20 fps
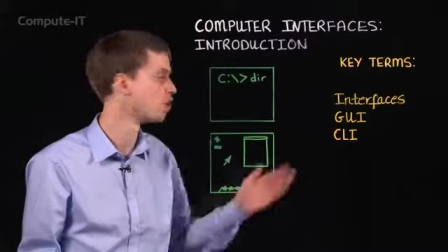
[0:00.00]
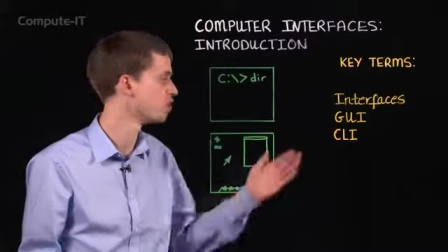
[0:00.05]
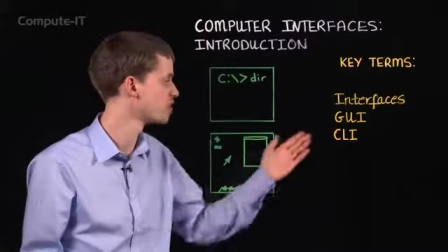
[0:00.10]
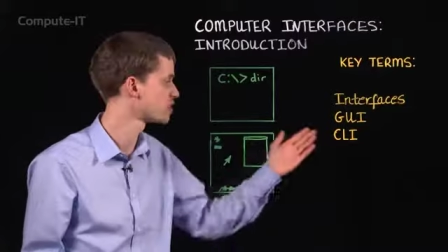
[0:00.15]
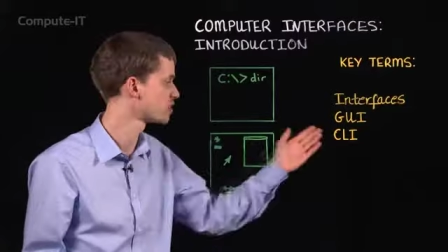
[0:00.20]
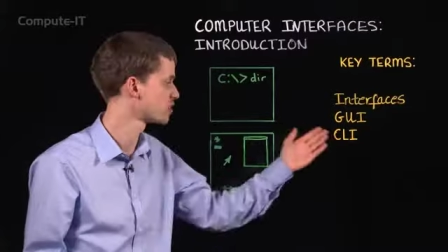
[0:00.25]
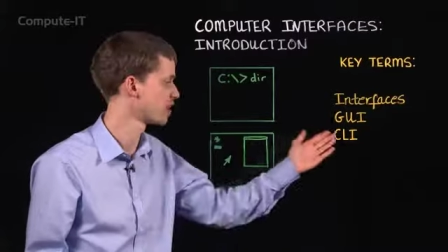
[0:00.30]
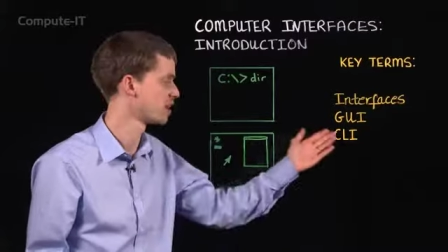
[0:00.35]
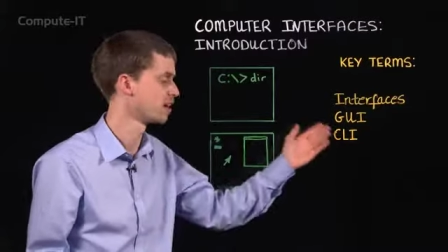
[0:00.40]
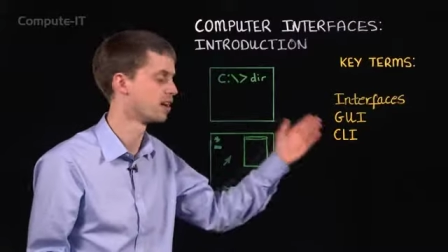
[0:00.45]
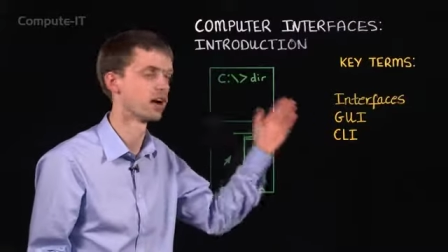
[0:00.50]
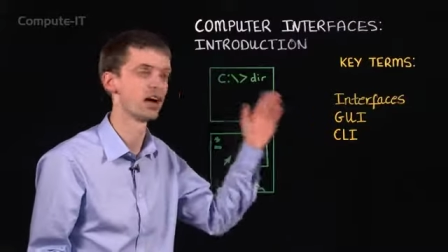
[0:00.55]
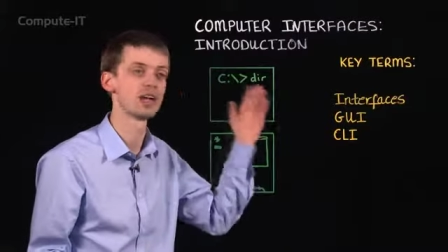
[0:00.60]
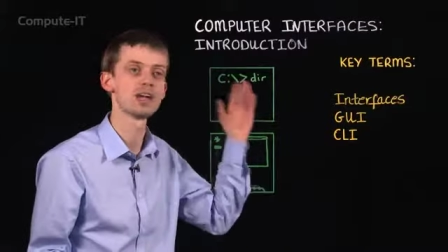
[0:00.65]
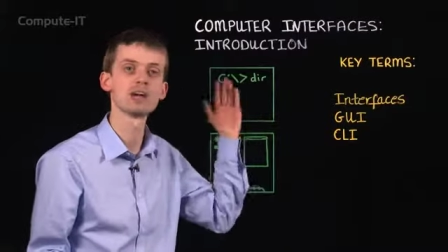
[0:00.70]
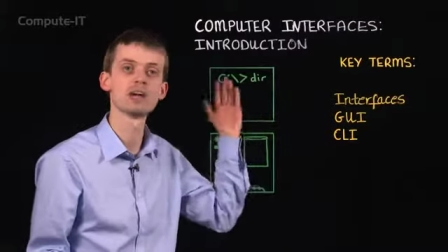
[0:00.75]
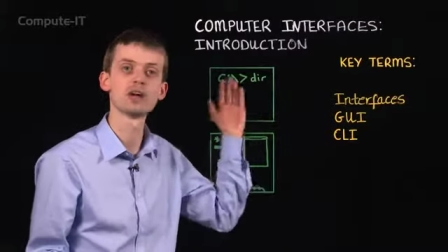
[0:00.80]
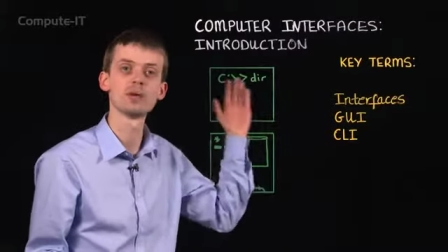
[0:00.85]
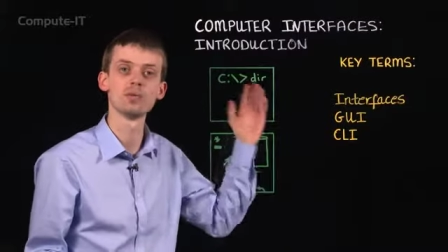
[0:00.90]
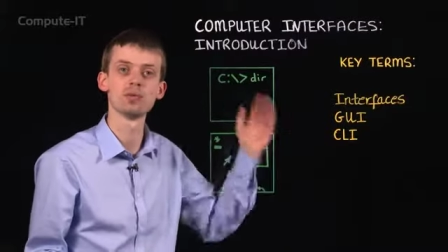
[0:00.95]
or a CLI
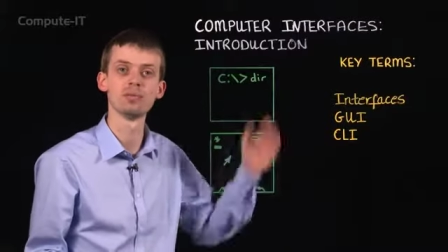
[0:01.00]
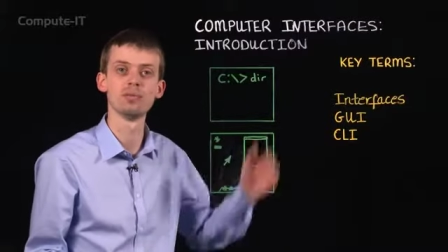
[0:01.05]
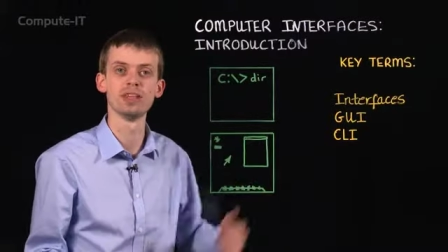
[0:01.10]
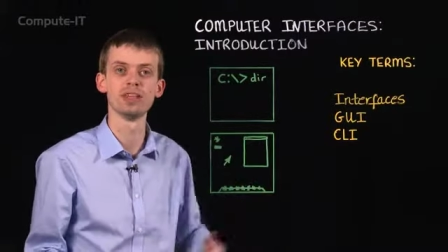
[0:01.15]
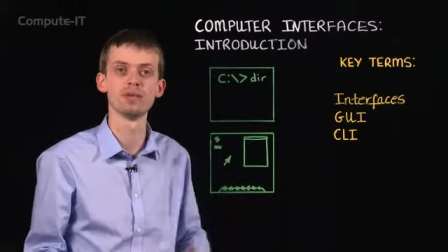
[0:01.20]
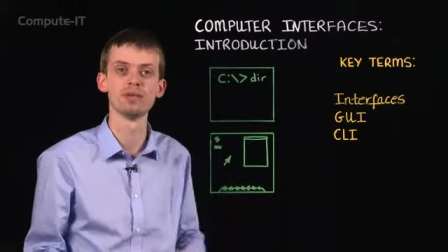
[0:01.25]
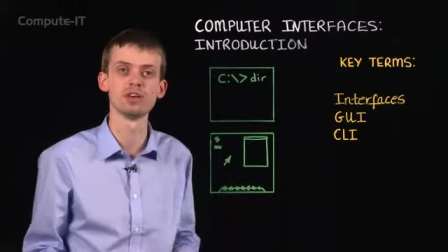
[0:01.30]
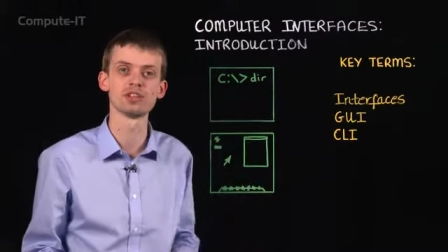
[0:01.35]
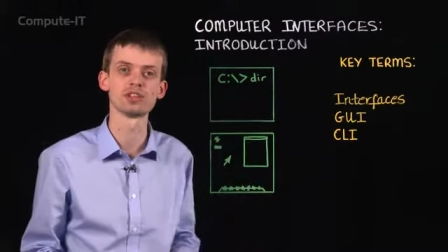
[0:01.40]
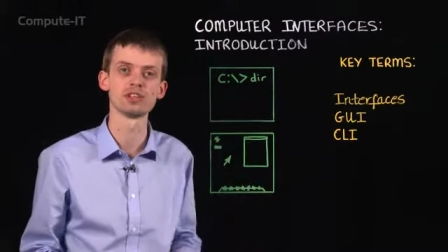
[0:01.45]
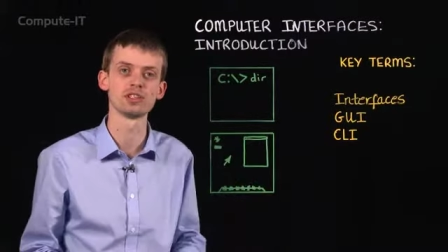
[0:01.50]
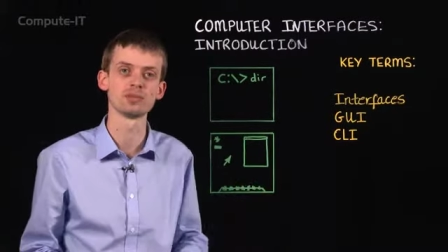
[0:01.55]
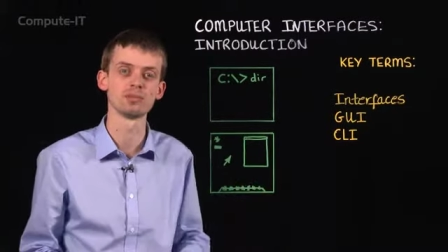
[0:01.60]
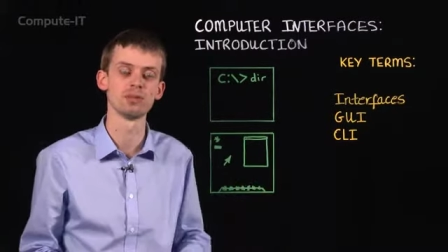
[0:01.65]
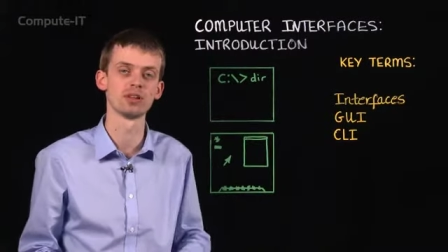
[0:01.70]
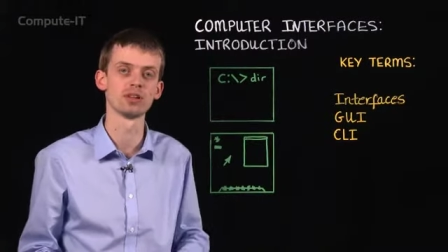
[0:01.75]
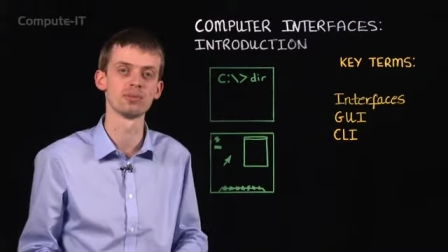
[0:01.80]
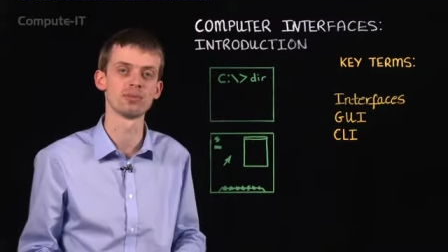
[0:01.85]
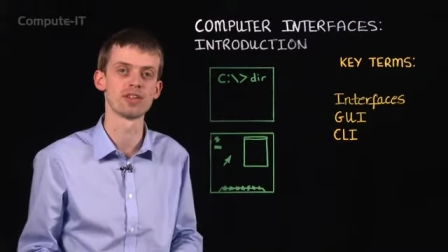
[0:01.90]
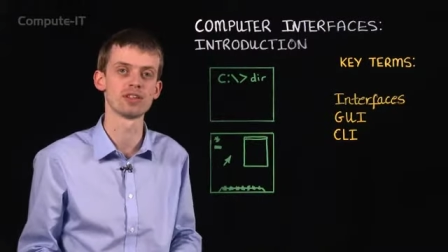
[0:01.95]
would be the most
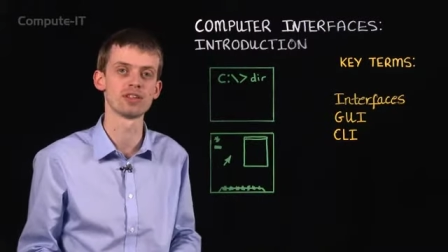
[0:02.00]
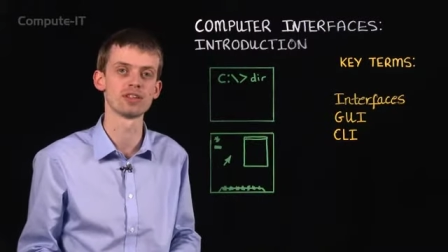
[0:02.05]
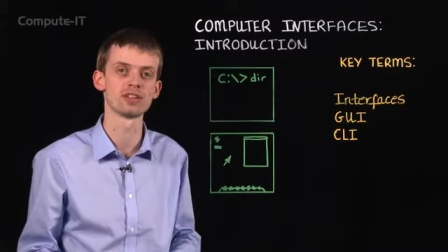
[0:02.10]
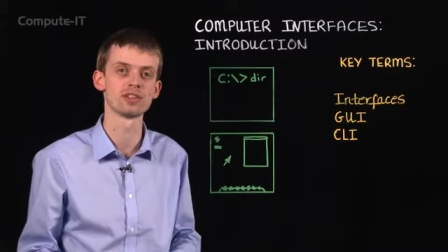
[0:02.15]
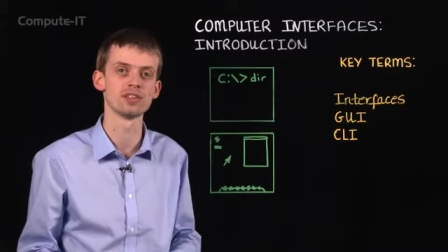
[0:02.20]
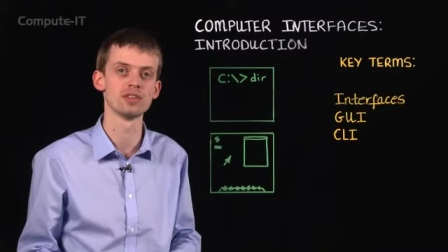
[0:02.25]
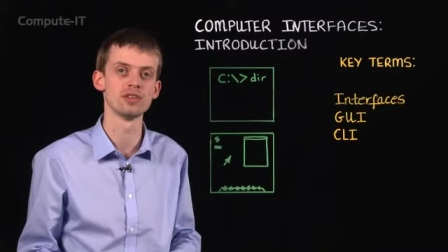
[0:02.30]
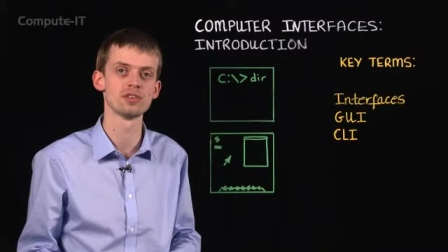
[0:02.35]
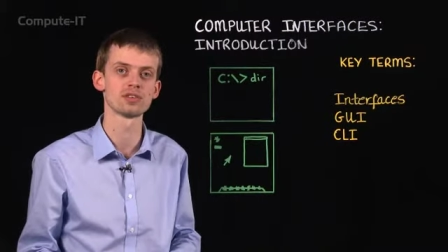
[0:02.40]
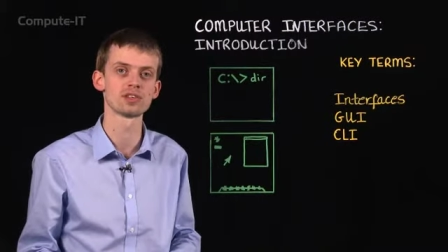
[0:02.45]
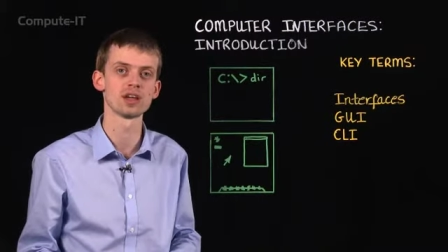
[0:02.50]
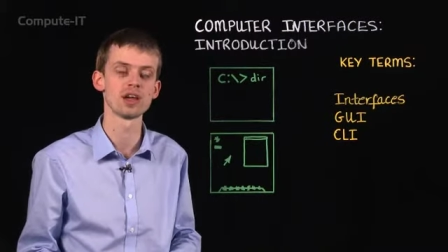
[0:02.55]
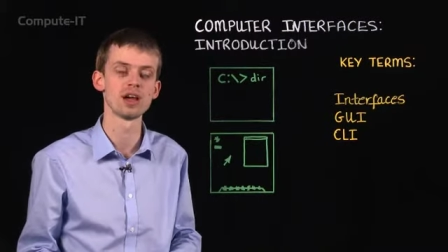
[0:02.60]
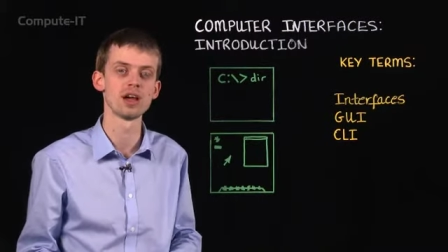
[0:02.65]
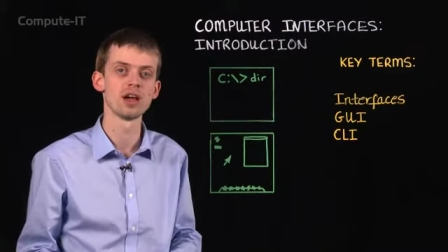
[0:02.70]
suitable method to use.